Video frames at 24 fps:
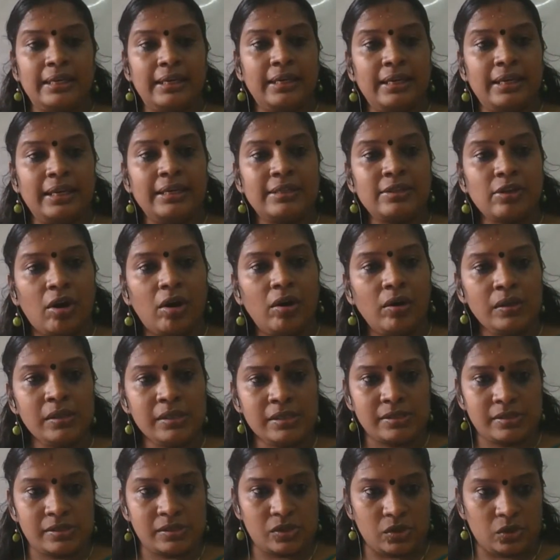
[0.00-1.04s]
It
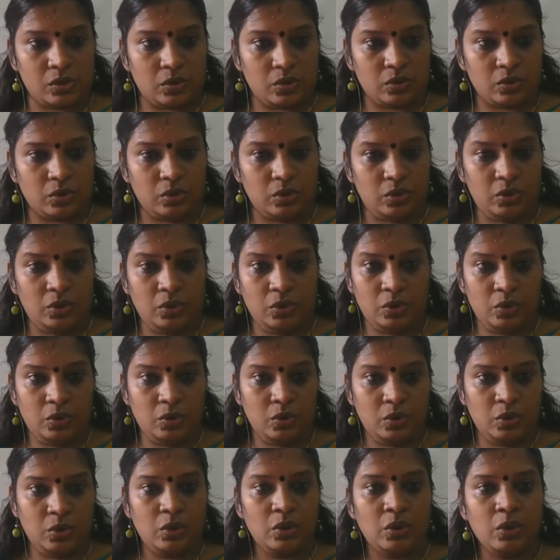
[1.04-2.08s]
also
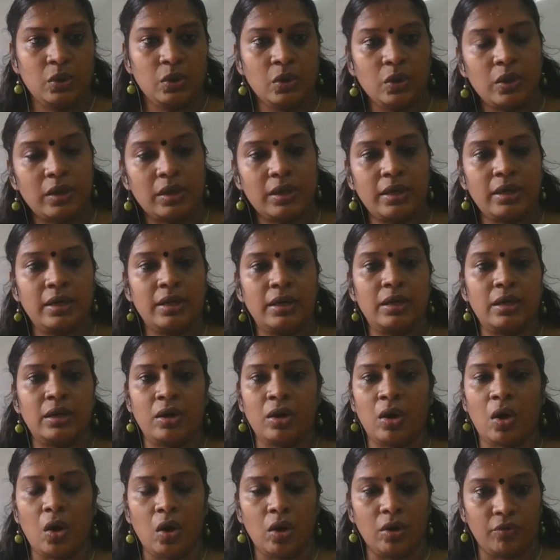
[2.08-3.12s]

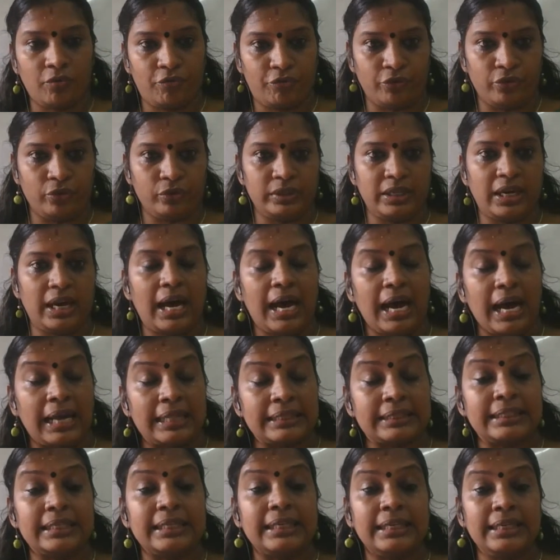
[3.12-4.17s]
long for the
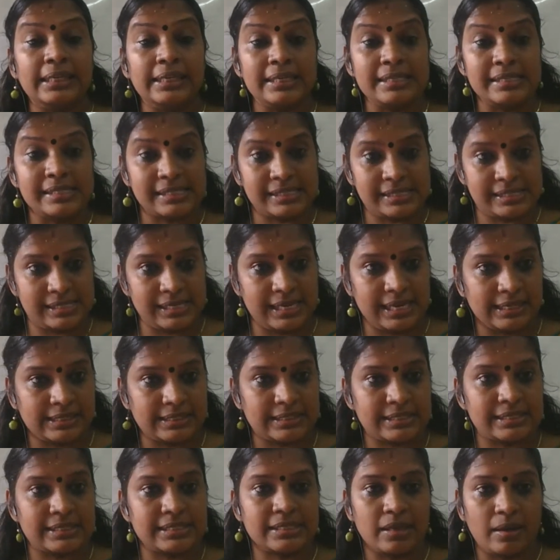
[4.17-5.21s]
other
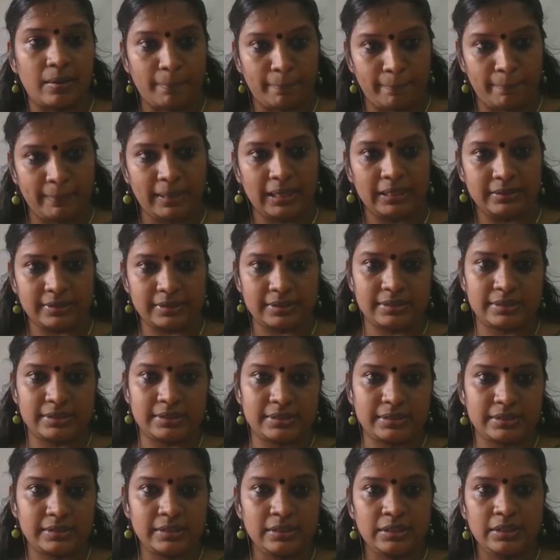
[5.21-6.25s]
6 months.
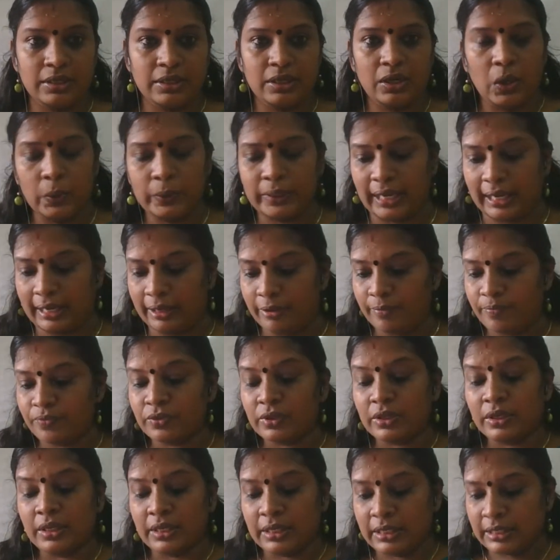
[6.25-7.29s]
Okay,
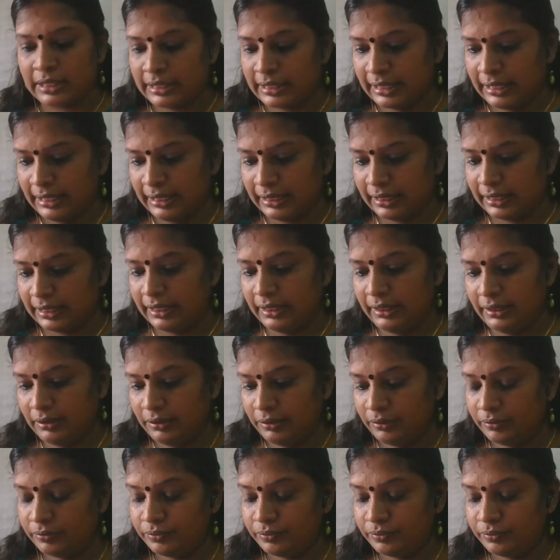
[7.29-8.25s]
here